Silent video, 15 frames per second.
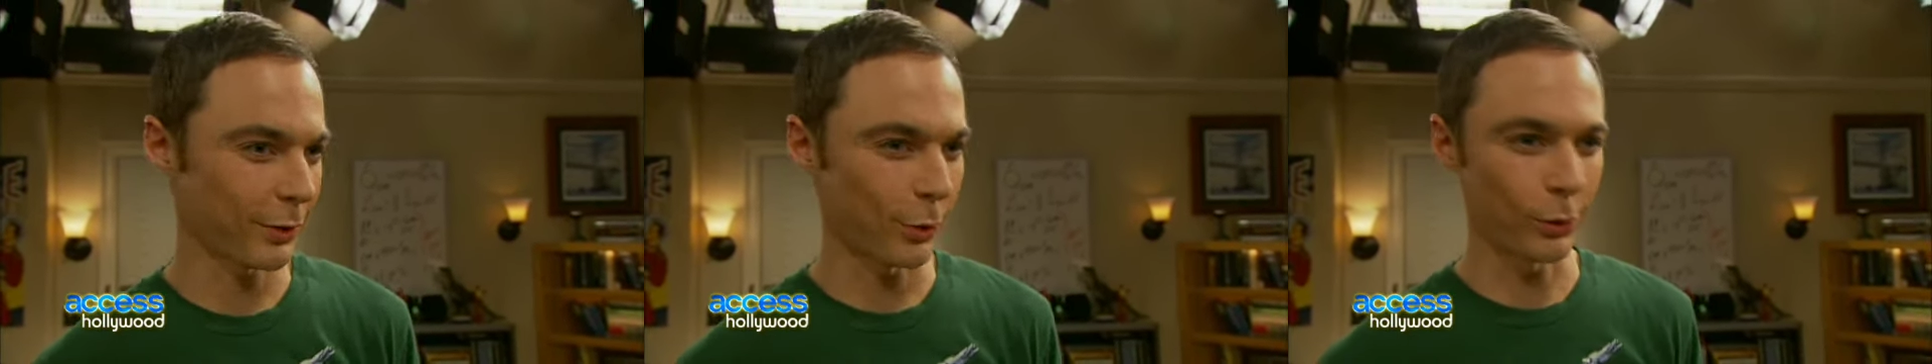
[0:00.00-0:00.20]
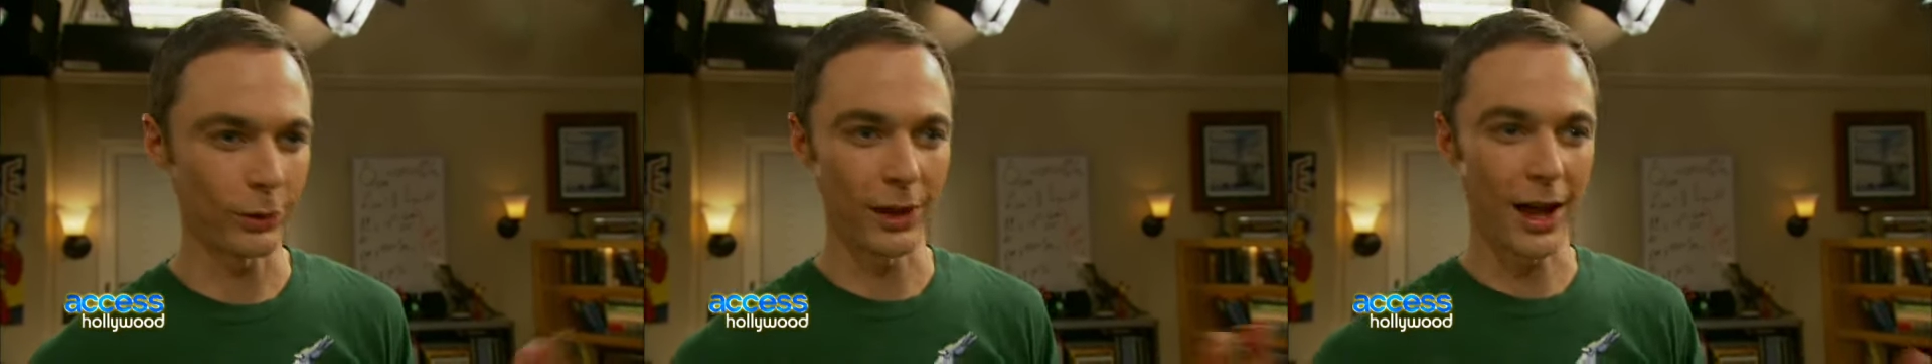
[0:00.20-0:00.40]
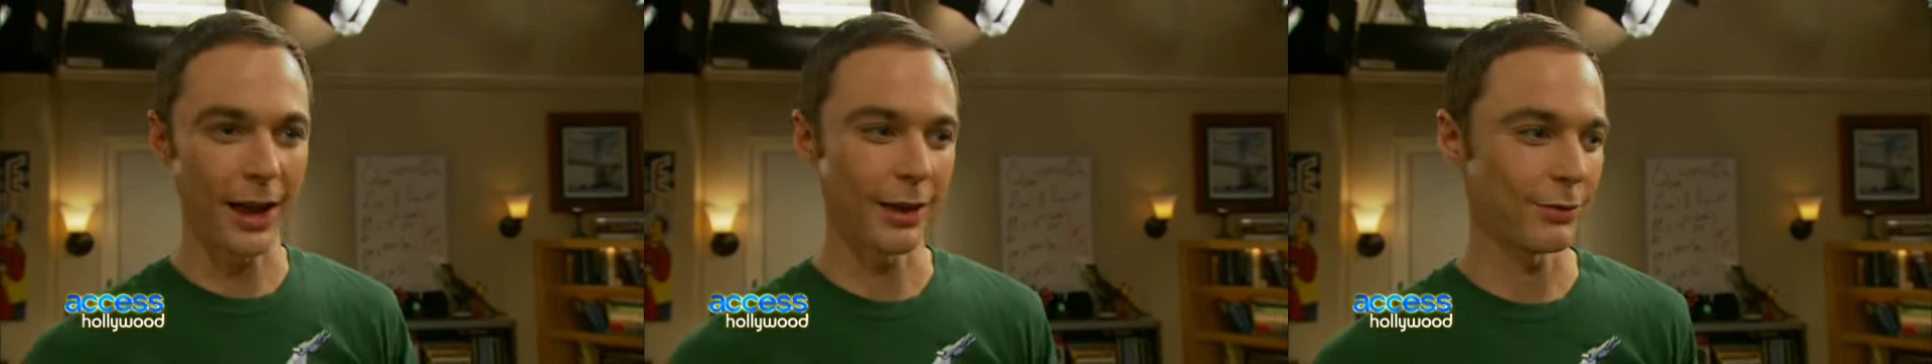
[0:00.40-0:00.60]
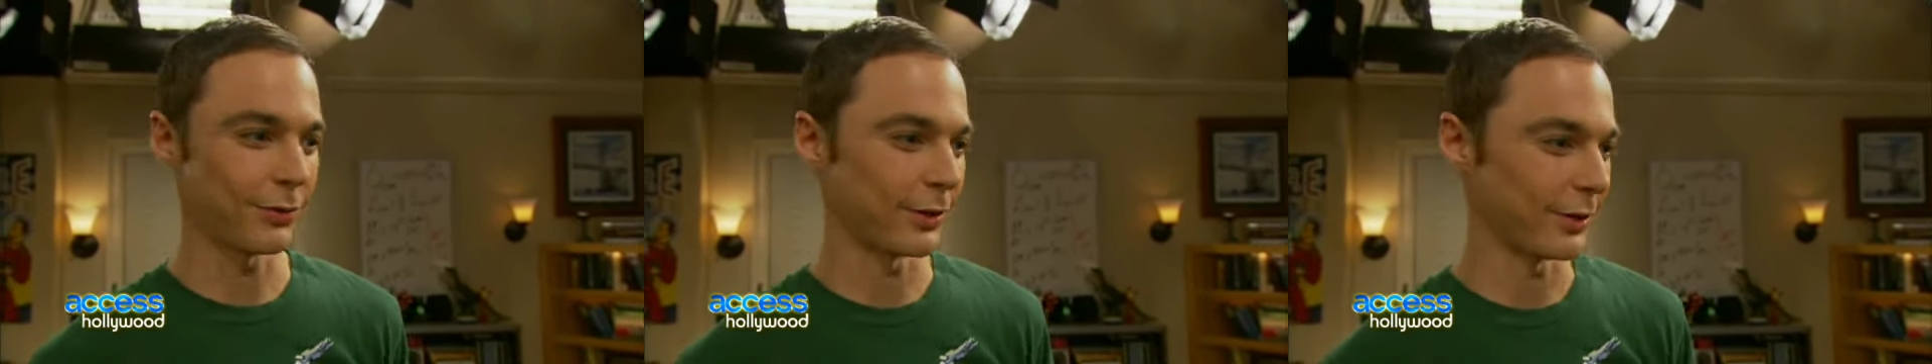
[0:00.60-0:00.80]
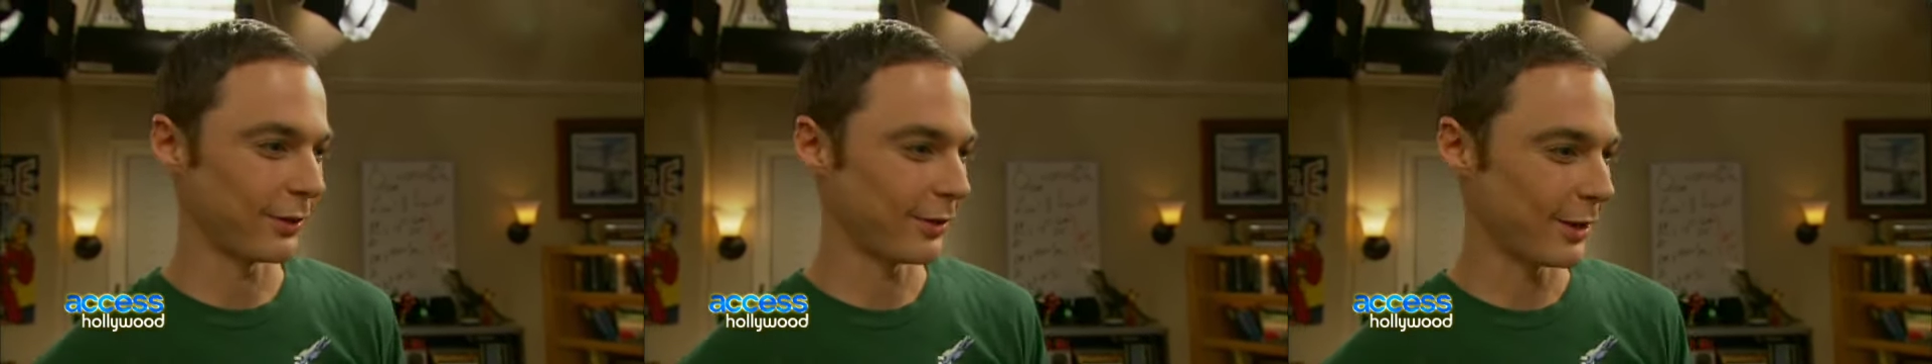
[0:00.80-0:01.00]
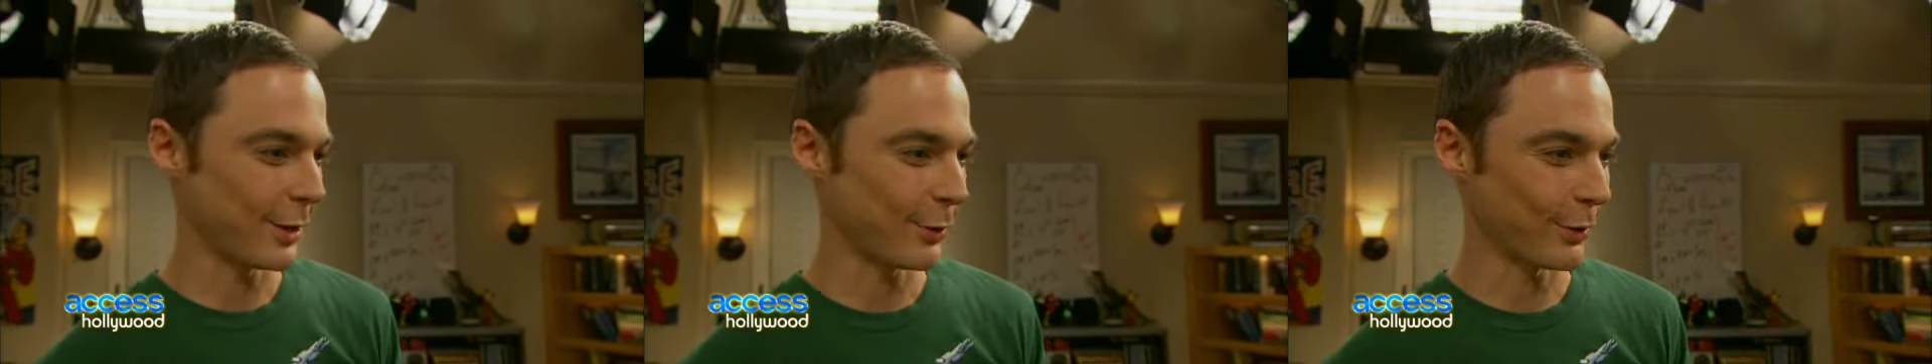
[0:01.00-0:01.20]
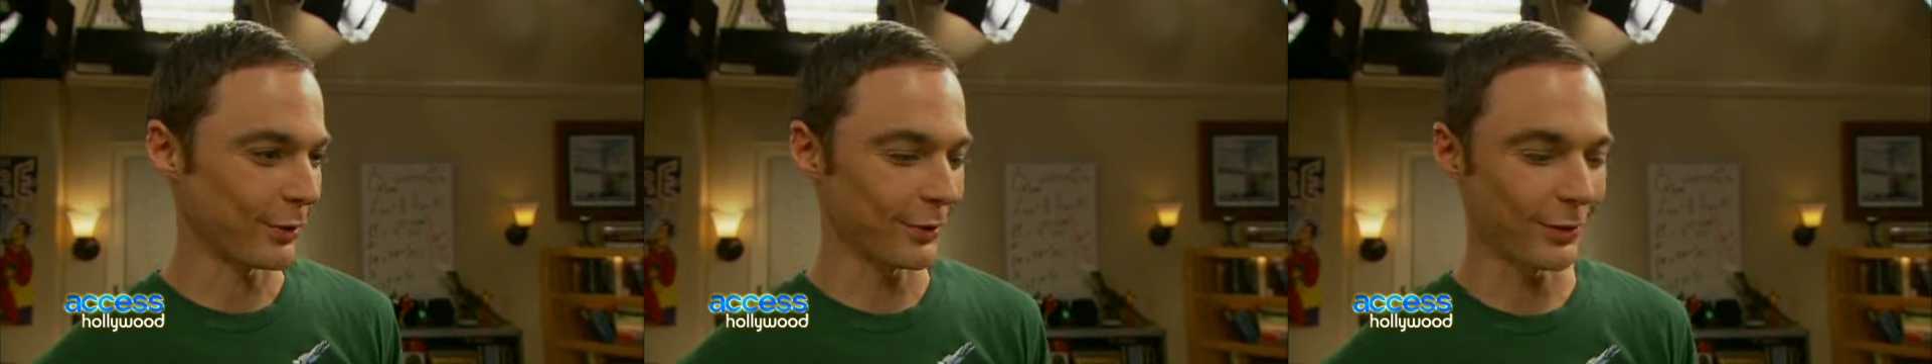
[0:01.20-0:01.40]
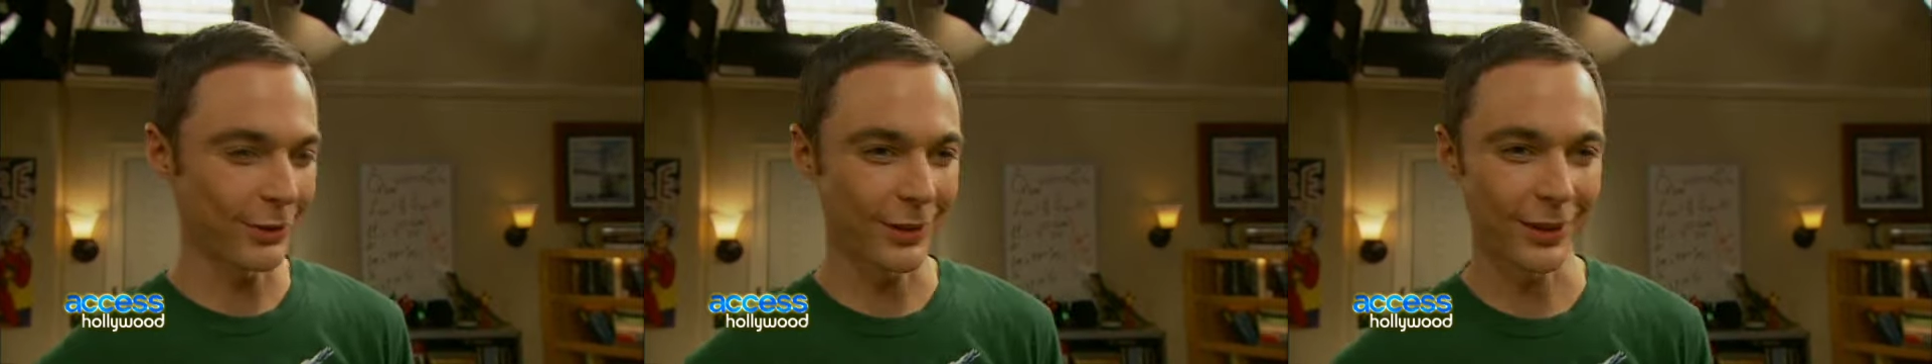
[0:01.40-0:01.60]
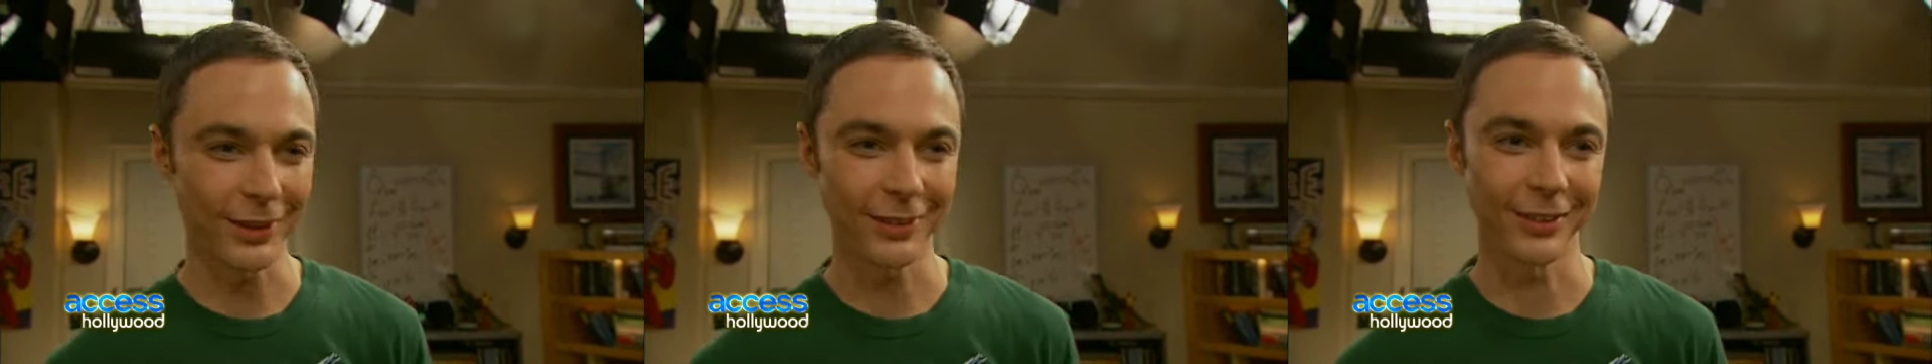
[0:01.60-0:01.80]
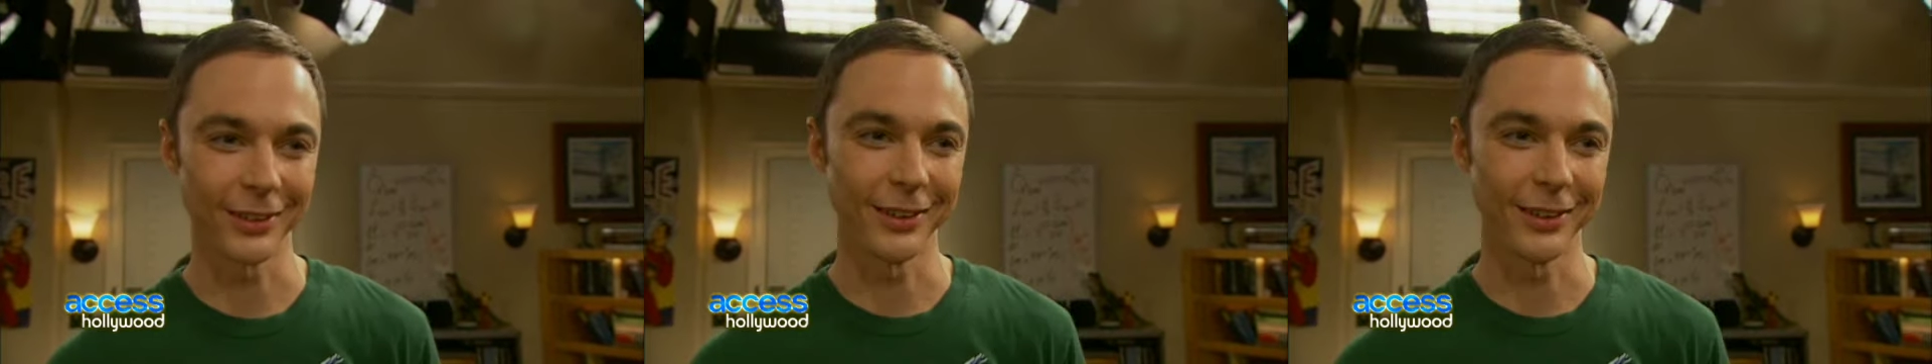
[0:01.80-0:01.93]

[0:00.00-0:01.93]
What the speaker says: whole life and secrets and things.